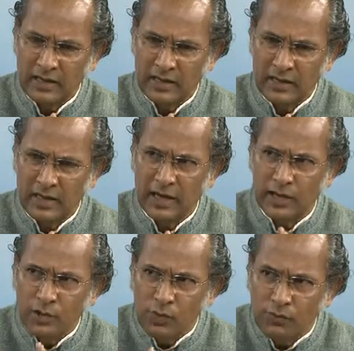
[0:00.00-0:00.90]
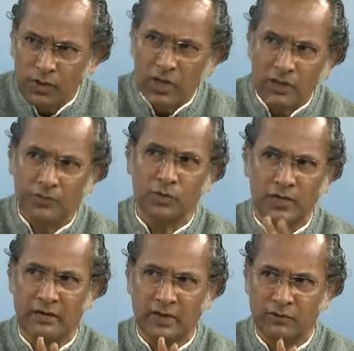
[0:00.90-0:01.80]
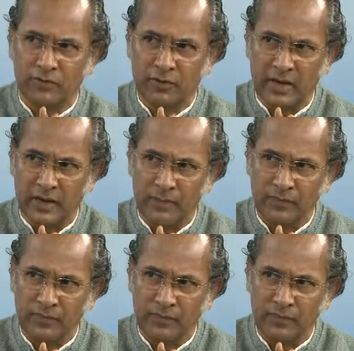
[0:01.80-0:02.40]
a new worldview developed for me.